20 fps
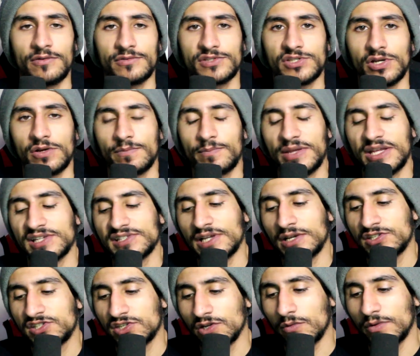So because
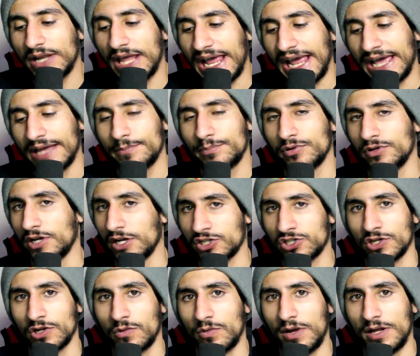I still want to add
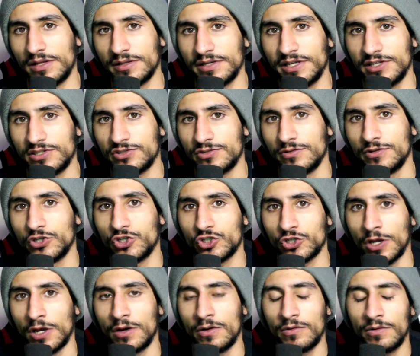production quality to the
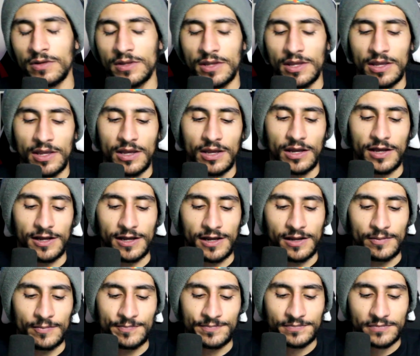show.
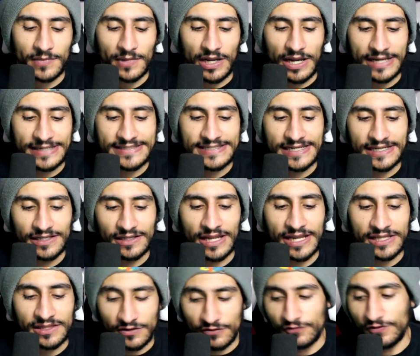I did
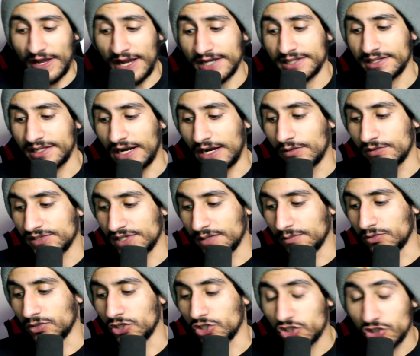like the fact that I was
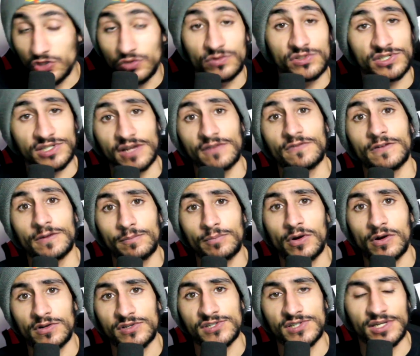able to shoot stuff in
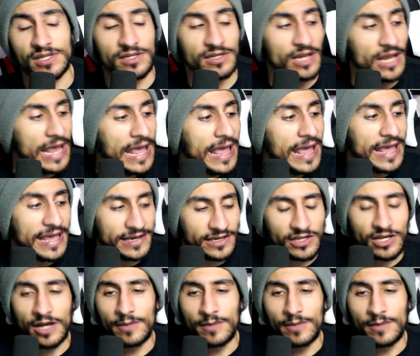person and